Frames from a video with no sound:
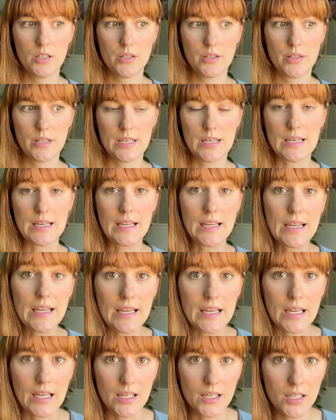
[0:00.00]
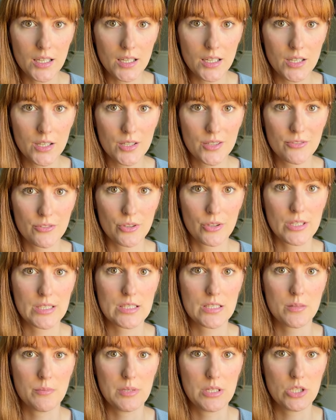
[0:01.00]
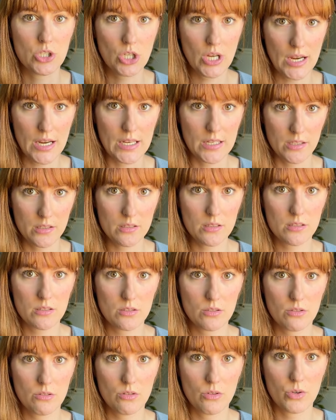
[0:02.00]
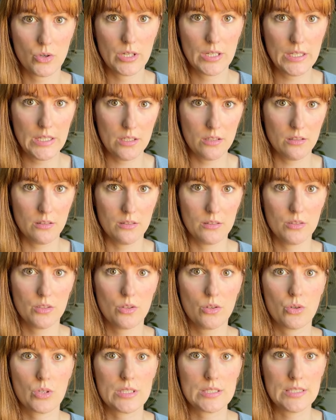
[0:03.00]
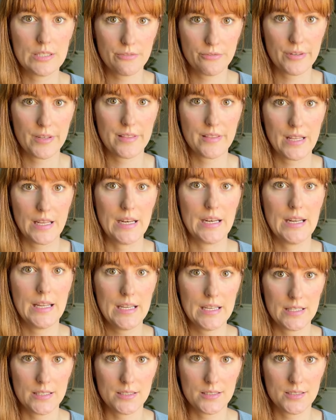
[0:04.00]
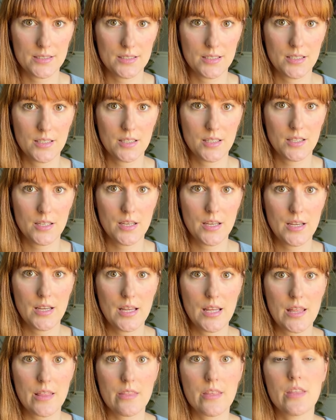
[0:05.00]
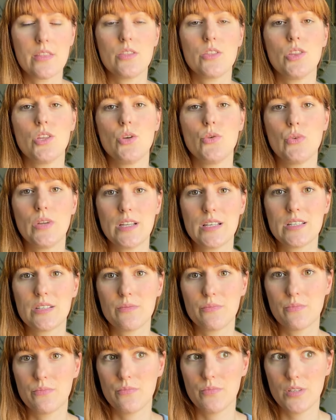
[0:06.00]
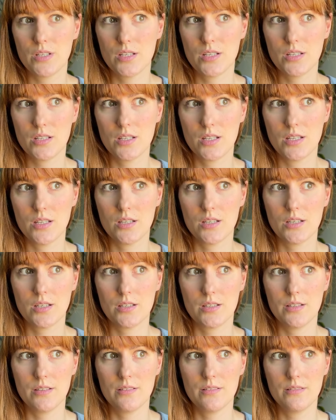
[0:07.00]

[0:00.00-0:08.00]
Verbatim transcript: the need for it to be changed or healed or different than it is, then you need to, the, uh,